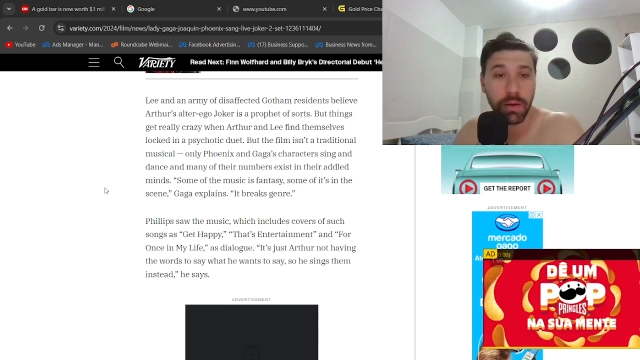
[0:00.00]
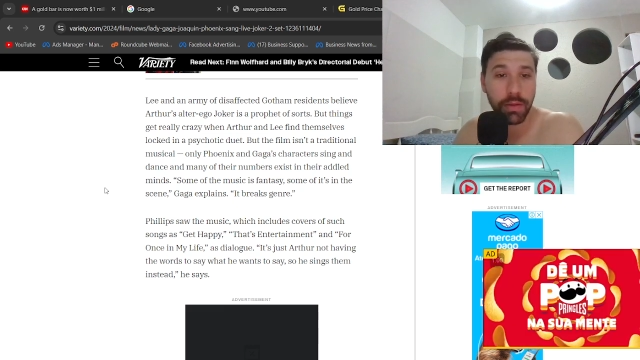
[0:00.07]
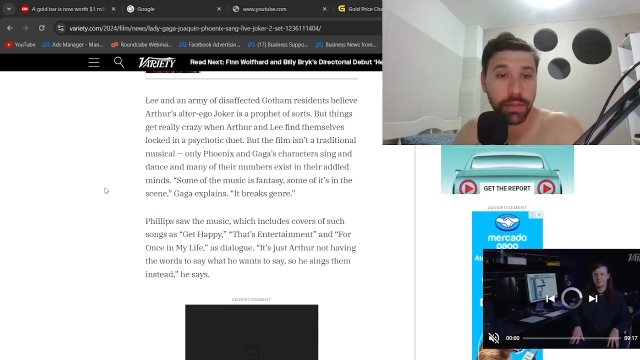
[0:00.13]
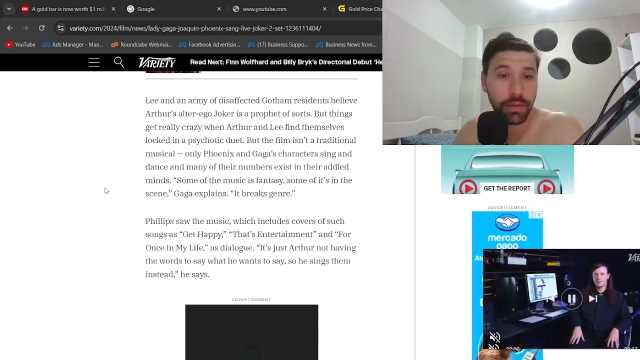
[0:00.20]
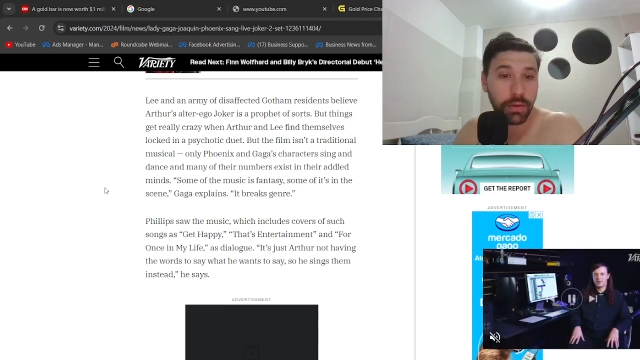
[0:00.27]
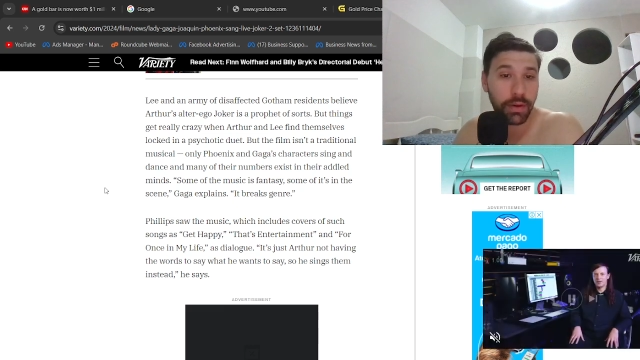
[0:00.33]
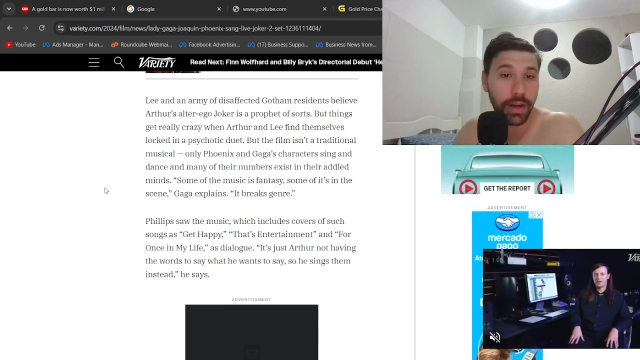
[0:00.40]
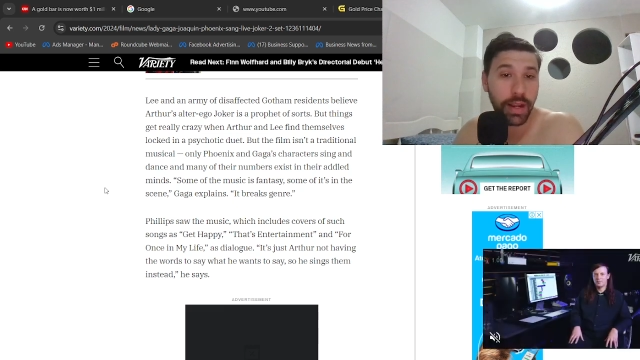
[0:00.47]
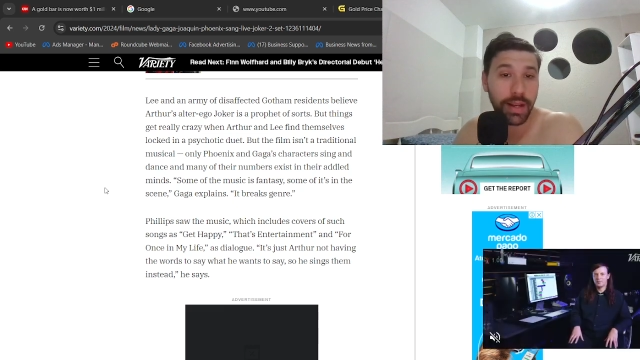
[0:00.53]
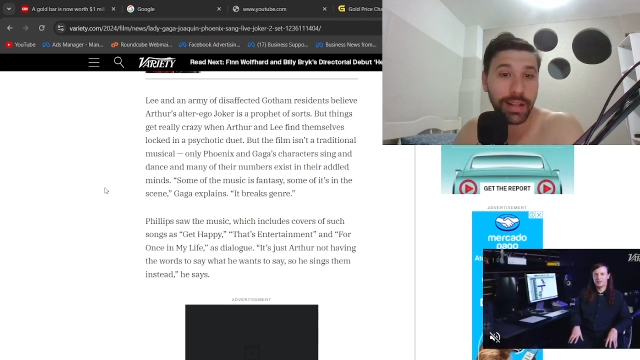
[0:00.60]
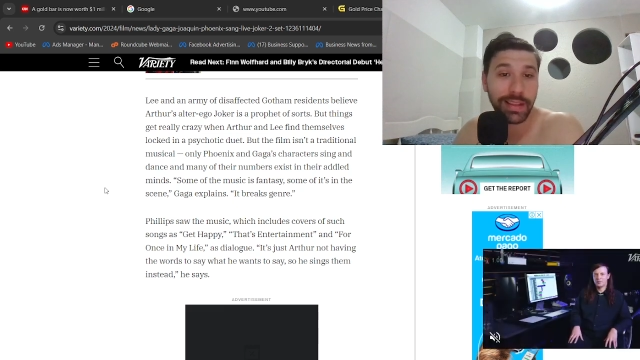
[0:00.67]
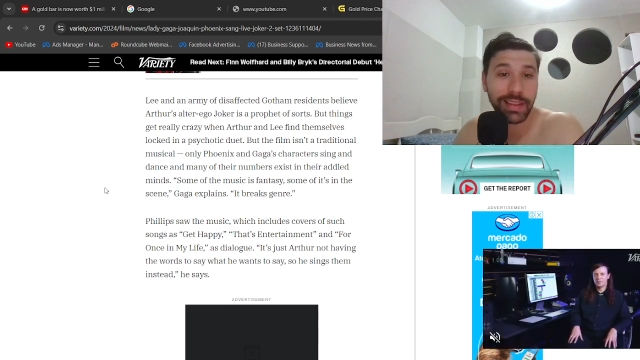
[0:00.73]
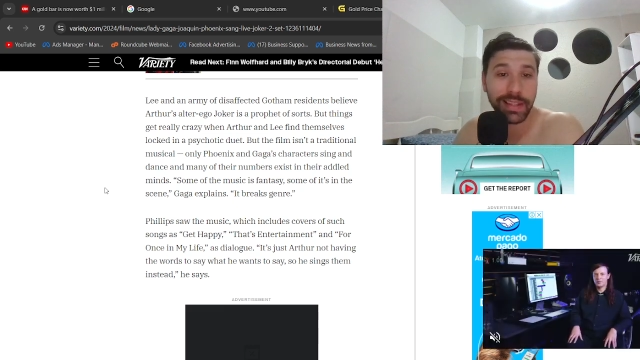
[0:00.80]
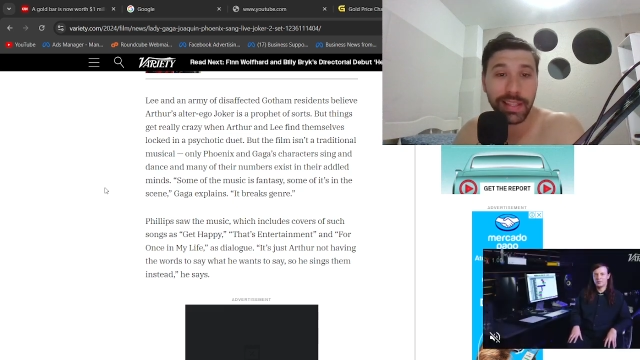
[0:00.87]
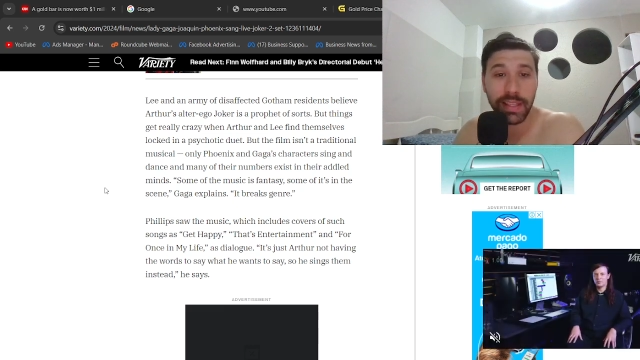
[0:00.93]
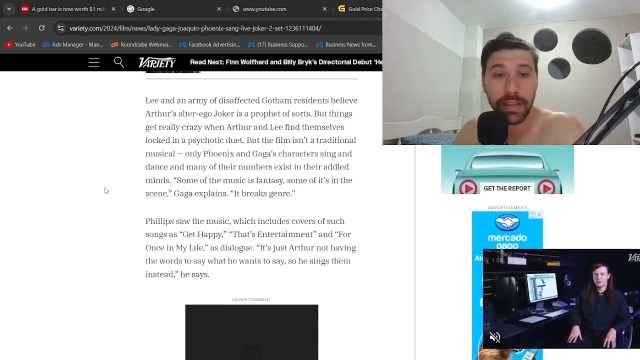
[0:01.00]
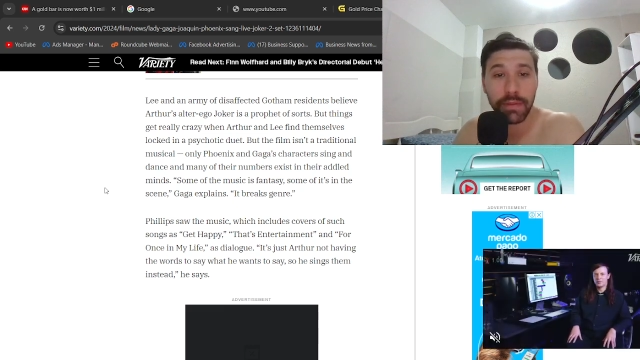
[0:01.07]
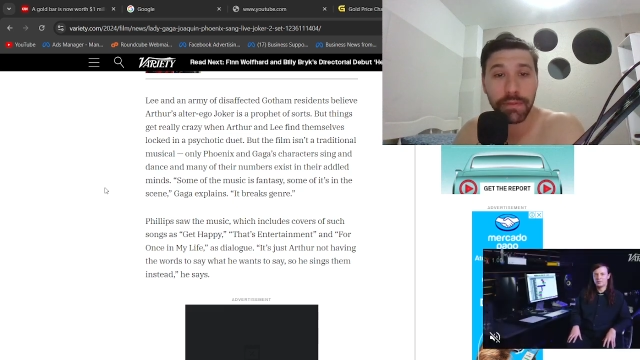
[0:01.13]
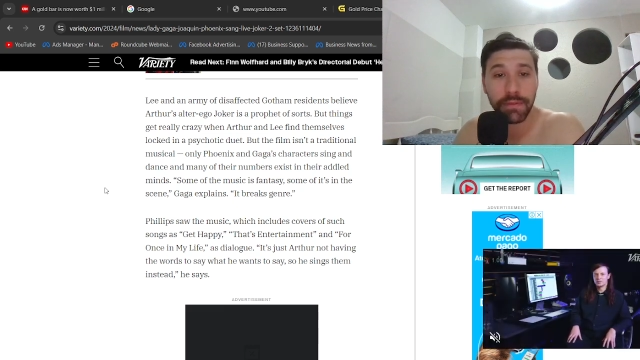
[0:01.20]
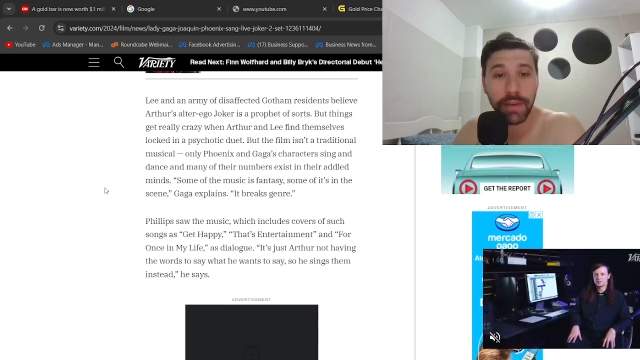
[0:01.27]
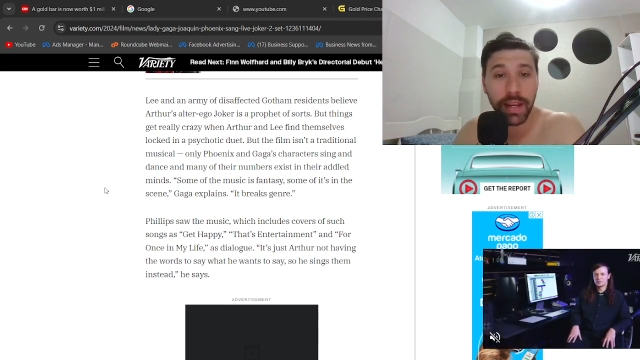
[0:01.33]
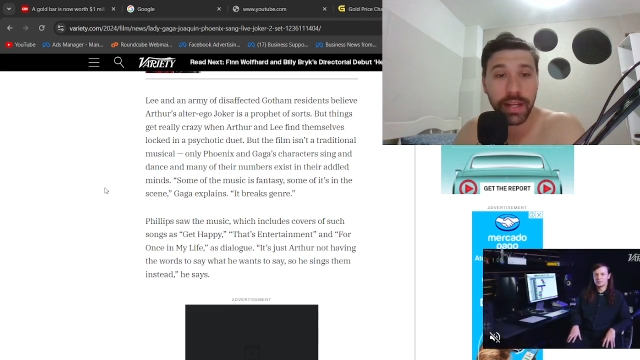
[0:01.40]
Arthur and
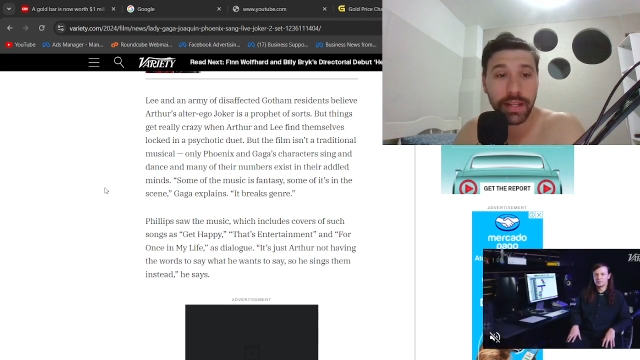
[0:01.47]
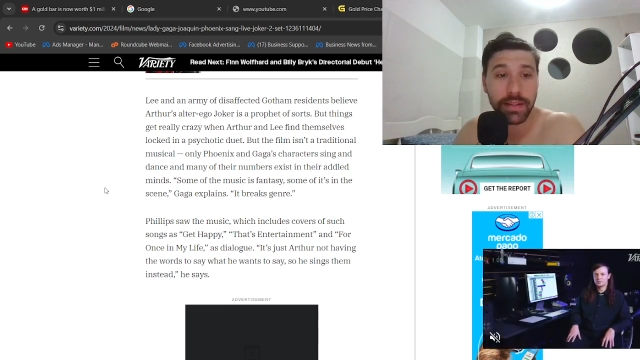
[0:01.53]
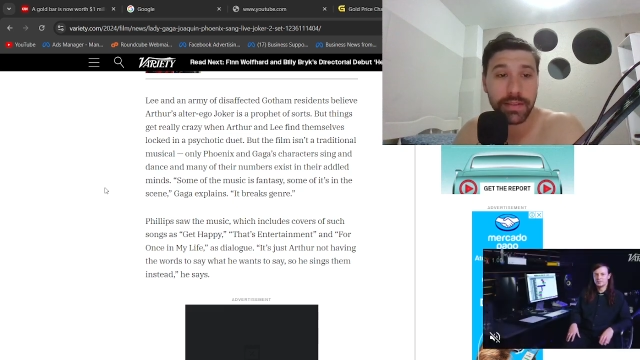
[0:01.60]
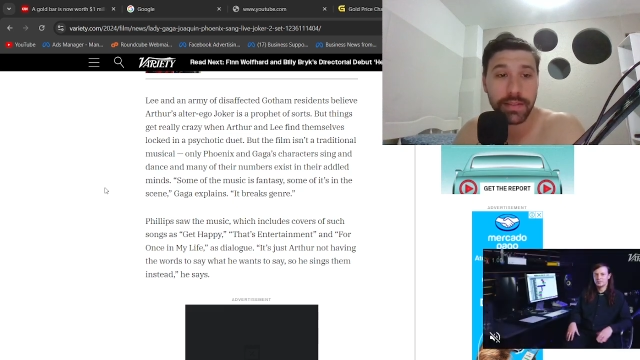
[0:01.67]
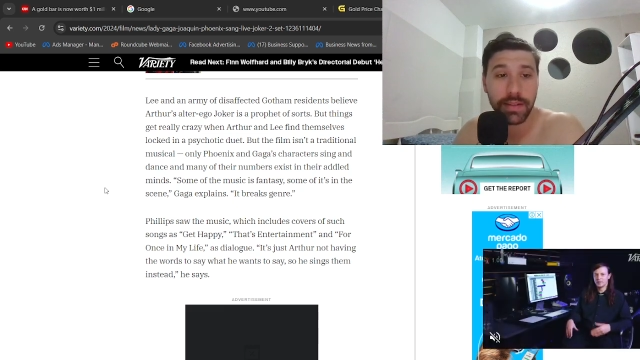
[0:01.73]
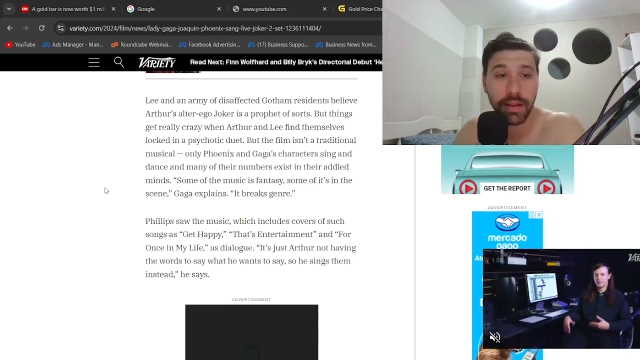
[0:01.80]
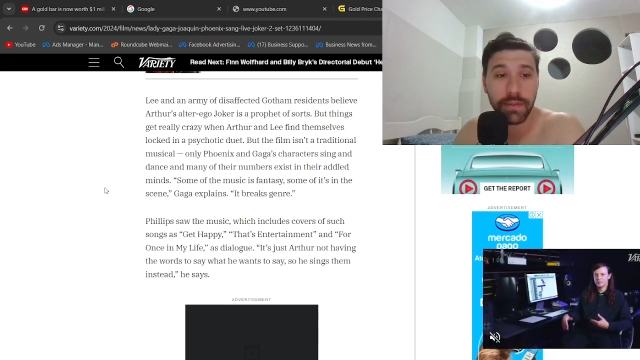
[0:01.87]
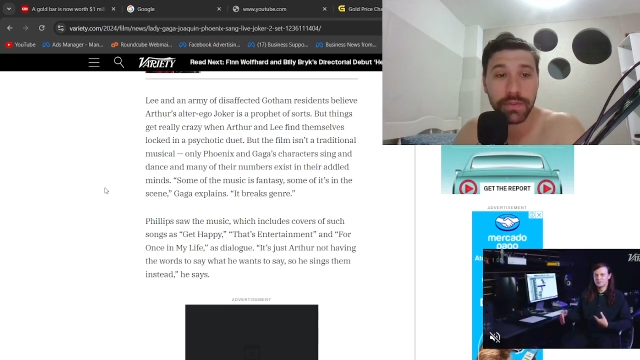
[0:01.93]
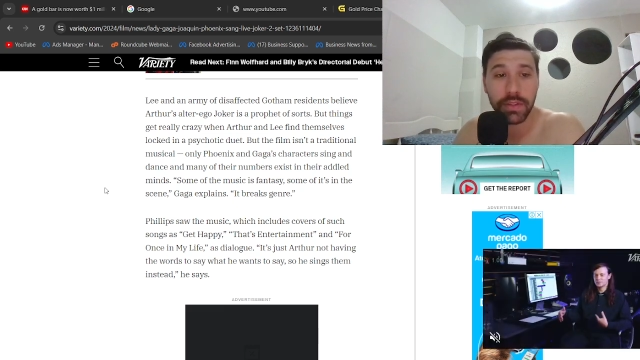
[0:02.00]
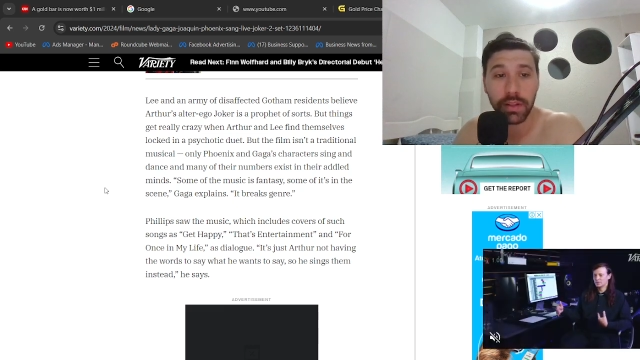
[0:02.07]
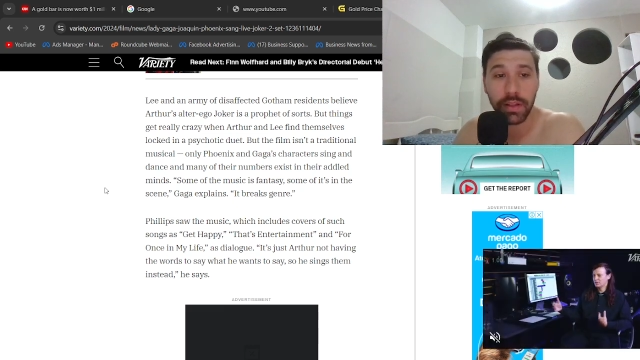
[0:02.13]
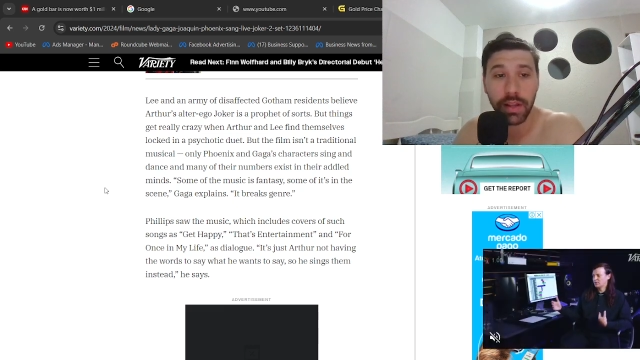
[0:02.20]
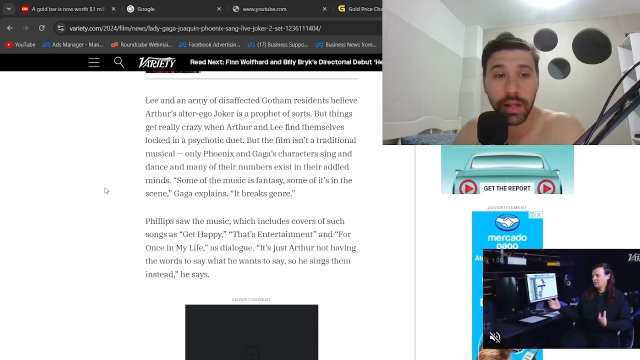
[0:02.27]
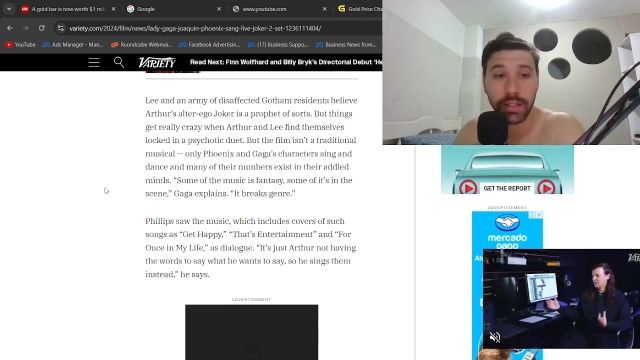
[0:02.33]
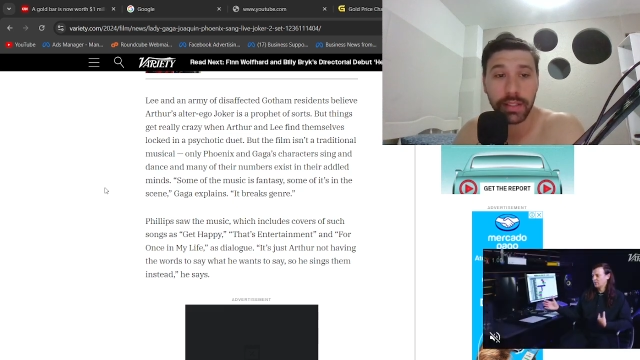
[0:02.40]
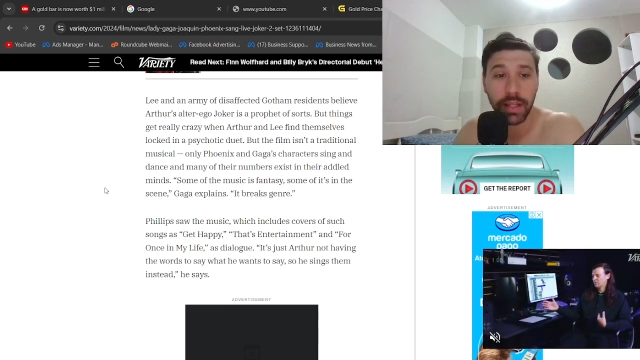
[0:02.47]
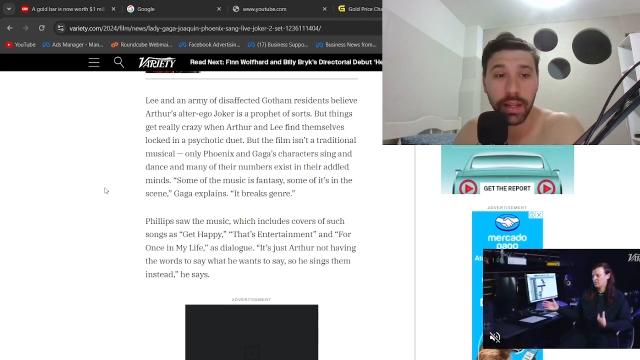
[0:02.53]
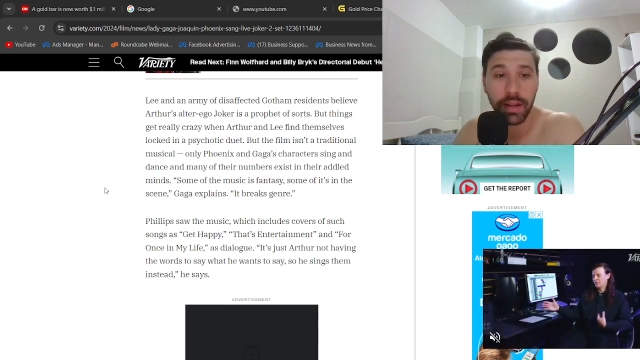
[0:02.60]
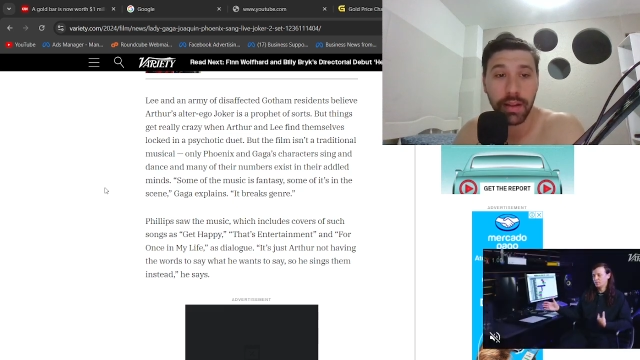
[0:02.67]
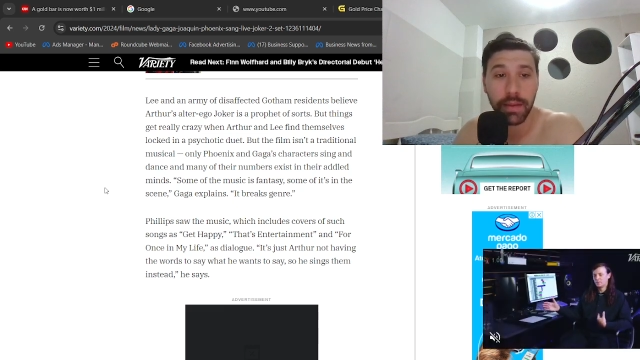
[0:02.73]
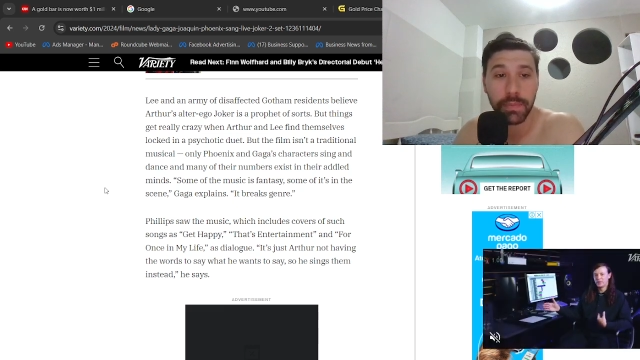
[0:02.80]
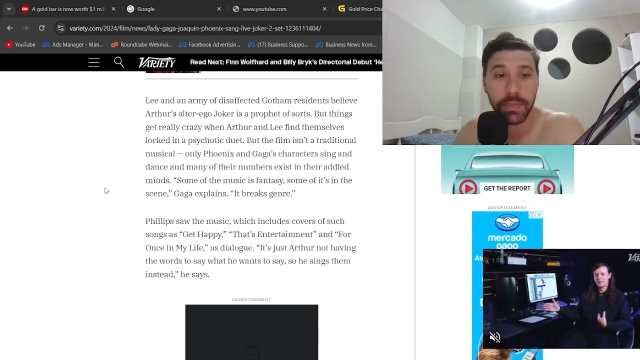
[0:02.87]
Lee find themselves locked
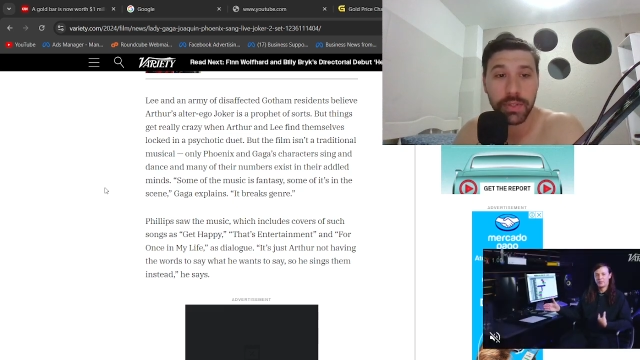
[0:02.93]
in a